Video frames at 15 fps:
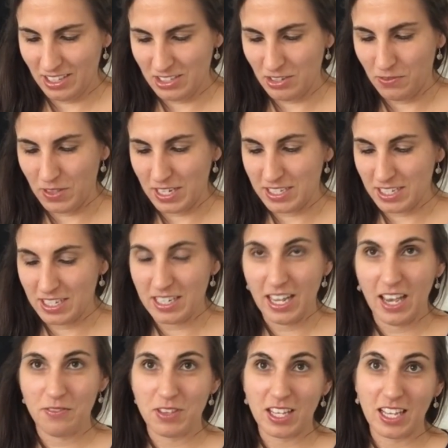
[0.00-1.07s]
So if they didn't
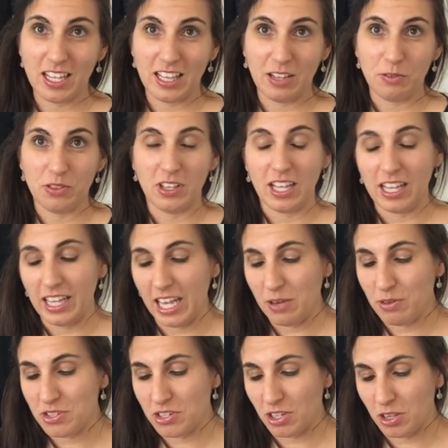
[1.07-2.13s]
have the
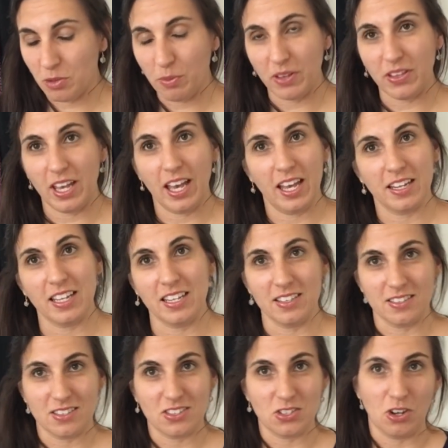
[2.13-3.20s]
clay was the only one that had
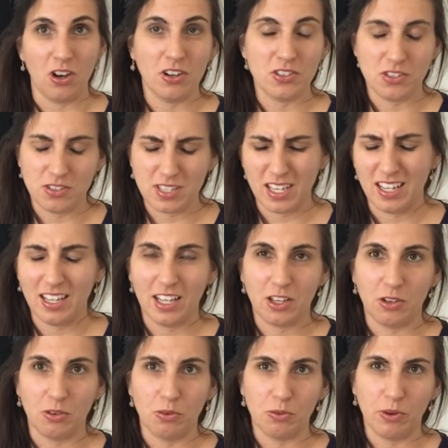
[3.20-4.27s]
in stock, so it's kind of
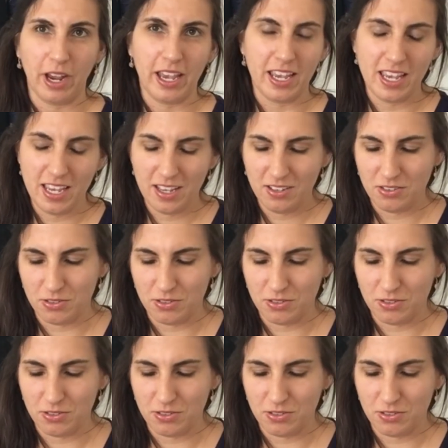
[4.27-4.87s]
like a grey,